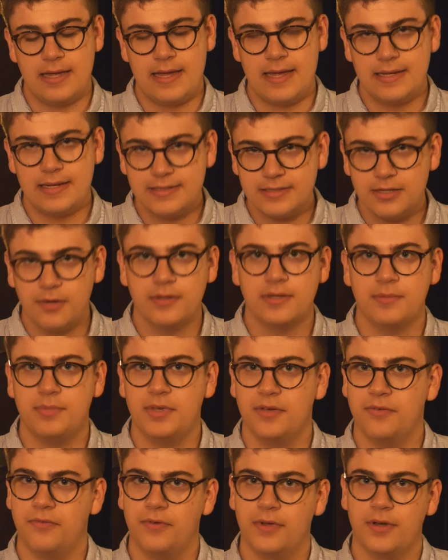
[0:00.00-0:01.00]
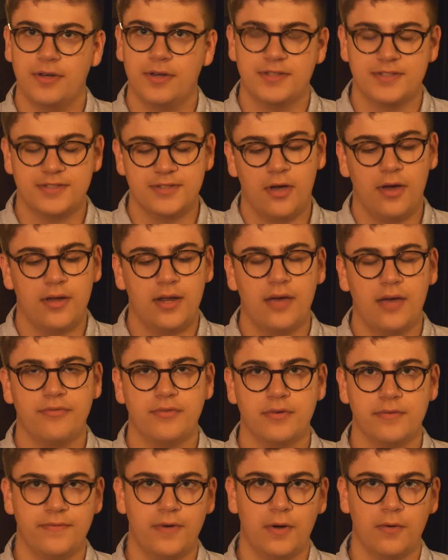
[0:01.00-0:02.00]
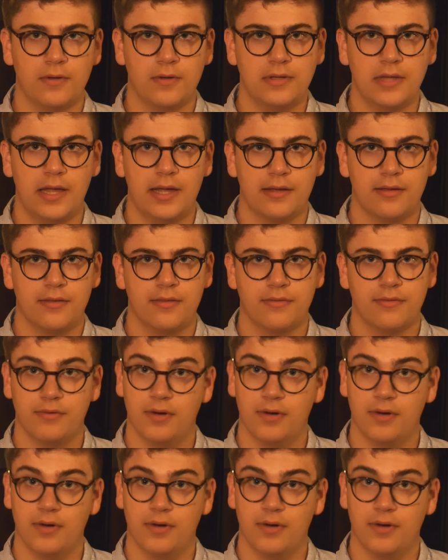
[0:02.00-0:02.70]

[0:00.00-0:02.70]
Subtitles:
it is going to be a very sought after focal length